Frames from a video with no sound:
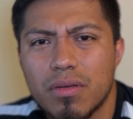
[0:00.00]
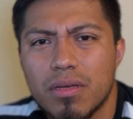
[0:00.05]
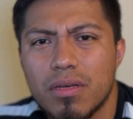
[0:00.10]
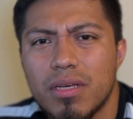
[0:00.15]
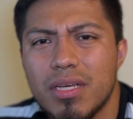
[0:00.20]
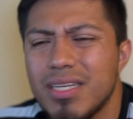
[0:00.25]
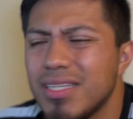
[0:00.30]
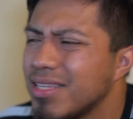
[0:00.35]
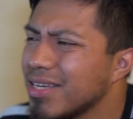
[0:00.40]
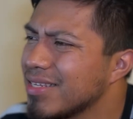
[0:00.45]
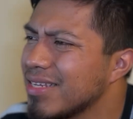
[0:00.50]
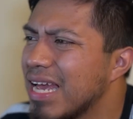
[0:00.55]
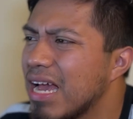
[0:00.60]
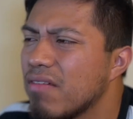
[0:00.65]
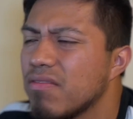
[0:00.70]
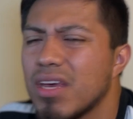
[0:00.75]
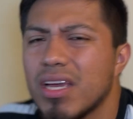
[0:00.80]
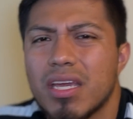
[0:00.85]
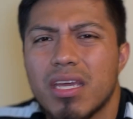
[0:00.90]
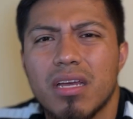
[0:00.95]
He doesn't have
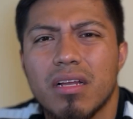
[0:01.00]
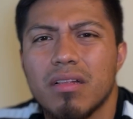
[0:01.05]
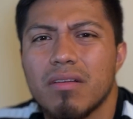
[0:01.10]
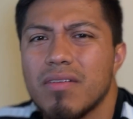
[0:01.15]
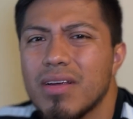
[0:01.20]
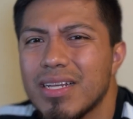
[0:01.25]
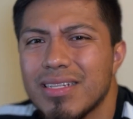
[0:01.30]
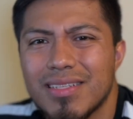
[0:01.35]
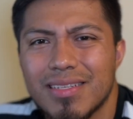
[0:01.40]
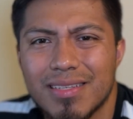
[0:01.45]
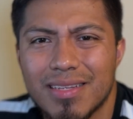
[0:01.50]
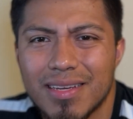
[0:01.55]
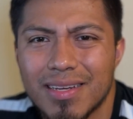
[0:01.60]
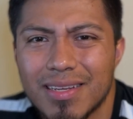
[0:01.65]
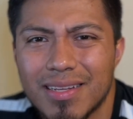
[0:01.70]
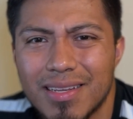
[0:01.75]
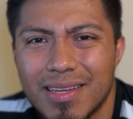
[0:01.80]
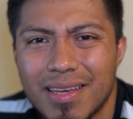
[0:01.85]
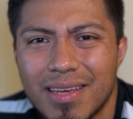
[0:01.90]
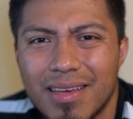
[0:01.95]
that killer instinct.
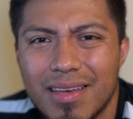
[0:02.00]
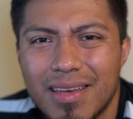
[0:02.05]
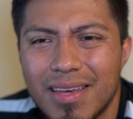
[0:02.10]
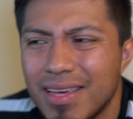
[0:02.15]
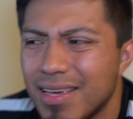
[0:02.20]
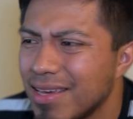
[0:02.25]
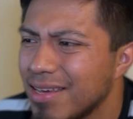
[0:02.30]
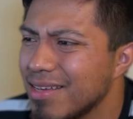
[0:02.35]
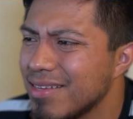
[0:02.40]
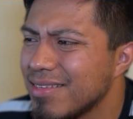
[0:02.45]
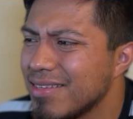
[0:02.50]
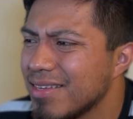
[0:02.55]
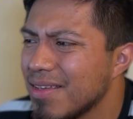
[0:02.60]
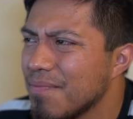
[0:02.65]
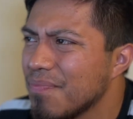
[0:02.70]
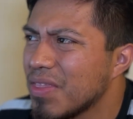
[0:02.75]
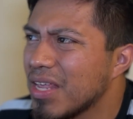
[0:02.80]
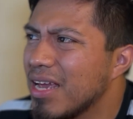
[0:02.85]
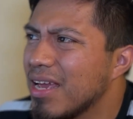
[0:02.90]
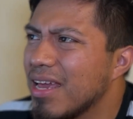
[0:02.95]

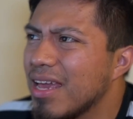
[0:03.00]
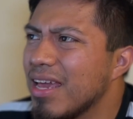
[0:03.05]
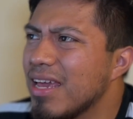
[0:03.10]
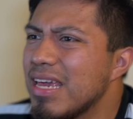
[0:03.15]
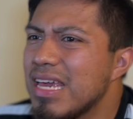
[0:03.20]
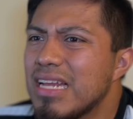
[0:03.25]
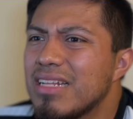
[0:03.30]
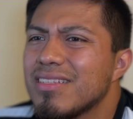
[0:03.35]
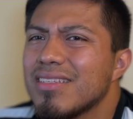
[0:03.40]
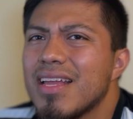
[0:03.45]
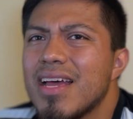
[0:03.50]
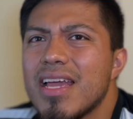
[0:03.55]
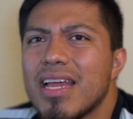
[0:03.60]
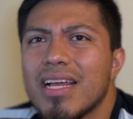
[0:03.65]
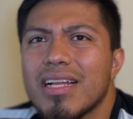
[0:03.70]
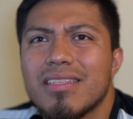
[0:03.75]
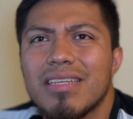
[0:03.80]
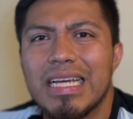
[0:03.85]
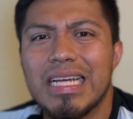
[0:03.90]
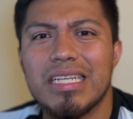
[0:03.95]
It's like
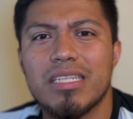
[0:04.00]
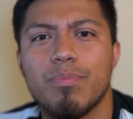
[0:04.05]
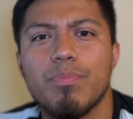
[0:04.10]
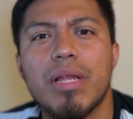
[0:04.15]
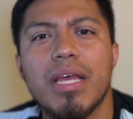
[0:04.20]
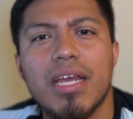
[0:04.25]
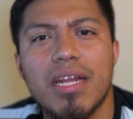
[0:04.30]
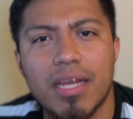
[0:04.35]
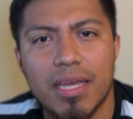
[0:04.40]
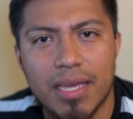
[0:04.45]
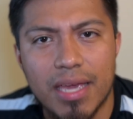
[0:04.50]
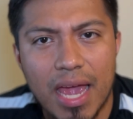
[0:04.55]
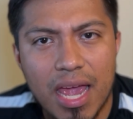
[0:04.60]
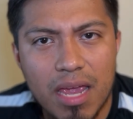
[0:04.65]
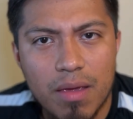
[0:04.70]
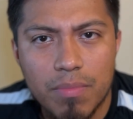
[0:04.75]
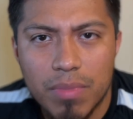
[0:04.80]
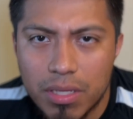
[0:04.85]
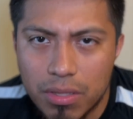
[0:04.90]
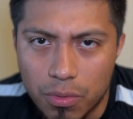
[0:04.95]
he's playing a
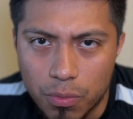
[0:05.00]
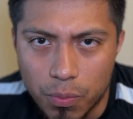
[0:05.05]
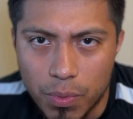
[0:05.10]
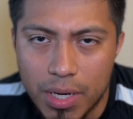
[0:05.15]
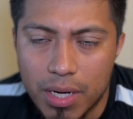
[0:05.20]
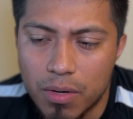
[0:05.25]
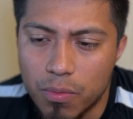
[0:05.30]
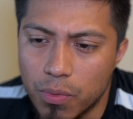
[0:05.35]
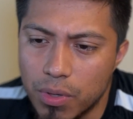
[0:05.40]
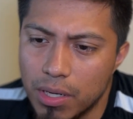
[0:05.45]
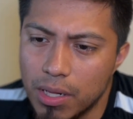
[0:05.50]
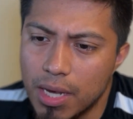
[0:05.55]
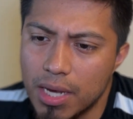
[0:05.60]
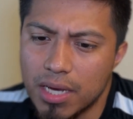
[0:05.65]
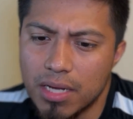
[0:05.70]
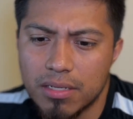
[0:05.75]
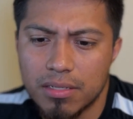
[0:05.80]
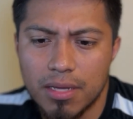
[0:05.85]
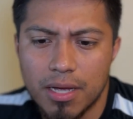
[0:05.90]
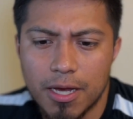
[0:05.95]
game in the ring where, like,
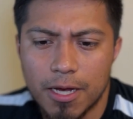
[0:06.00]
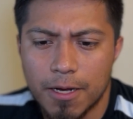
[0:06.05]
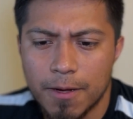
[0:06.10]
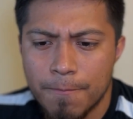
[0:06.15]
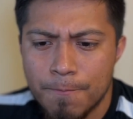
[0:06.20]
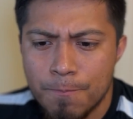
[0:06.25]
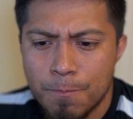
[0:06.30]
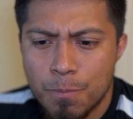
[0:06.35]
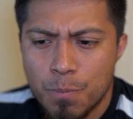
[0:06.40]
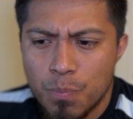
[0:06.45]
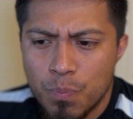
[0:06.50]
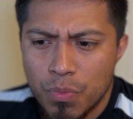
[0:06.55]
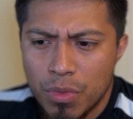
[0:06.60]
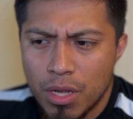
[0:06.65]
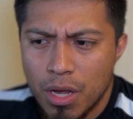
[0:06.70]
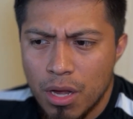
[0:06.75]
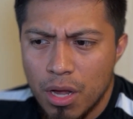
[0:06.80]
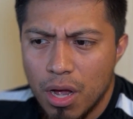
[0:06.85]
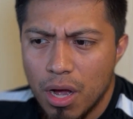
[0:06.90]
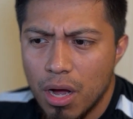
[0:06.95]
it's like,
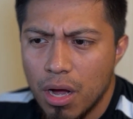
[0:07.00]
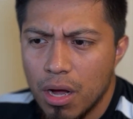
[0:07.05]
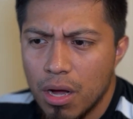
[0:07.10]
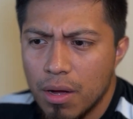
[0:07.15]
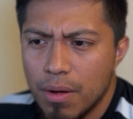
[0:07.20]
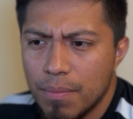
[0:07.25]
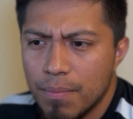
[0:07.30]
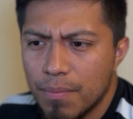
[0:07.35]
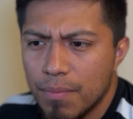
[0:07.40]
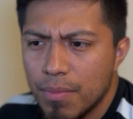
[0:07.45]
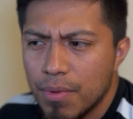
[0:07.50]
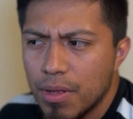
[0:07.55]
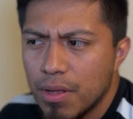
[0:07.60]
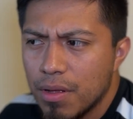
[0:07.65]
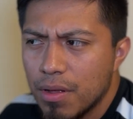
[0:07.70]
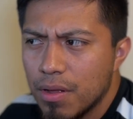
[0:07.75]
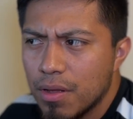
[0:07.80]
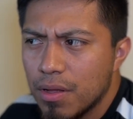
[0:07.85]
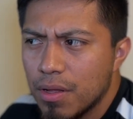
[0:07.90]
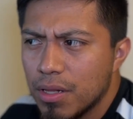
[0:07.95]

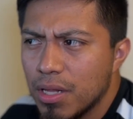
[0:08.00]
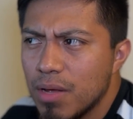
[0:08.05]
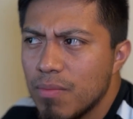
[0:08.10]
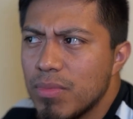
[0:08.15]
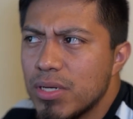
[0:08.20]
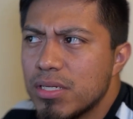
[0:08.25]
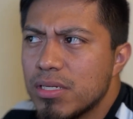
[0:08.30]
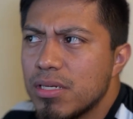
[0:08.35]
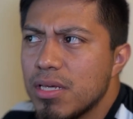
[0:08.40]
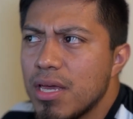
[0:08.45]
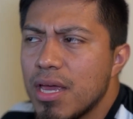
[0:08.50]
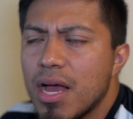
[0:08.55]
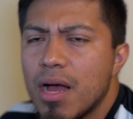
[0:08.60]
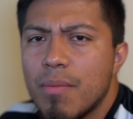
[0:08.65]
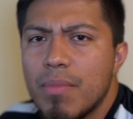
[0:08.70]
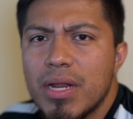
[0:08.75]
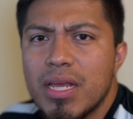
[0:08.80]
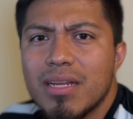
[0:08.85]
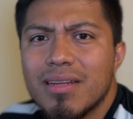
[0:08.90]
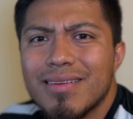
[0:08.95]
let me see how
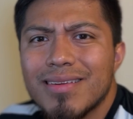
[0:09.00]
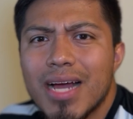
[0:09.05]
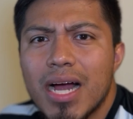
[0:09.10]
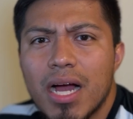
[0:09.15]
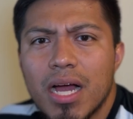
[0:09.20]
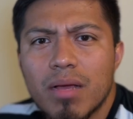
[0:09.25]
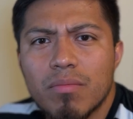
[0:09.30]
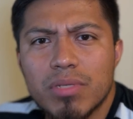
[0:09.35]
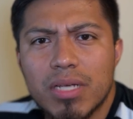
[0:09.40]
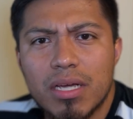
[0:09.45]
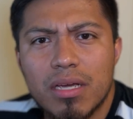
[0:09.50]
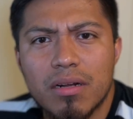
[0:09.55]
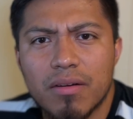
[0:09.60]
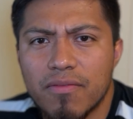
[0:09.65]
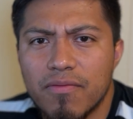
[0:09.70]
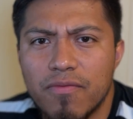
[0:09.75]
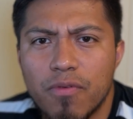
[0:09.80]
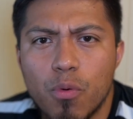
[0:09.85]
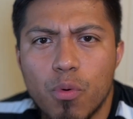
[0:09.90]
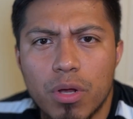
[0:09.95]
many times I can
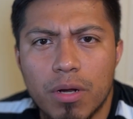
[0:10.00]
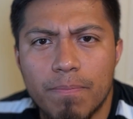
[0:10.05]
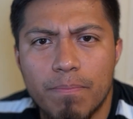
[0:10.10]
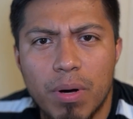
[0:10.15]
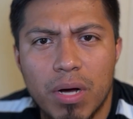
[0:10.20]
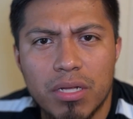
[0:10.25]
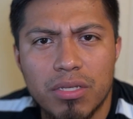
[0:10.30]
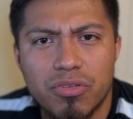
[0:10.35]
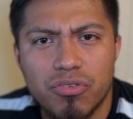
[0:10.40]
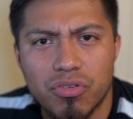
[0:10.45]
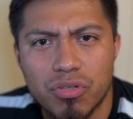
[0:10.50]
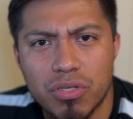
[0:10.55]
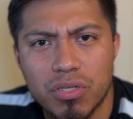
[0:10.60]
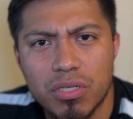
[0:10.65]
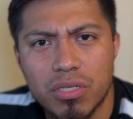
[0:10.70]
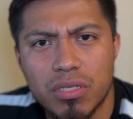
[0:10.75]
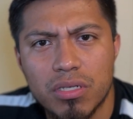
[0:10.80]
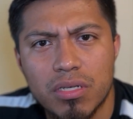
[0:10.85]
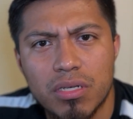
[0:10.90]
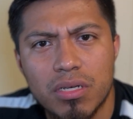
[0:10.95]
avoid
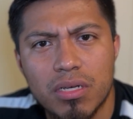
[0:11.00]
punches.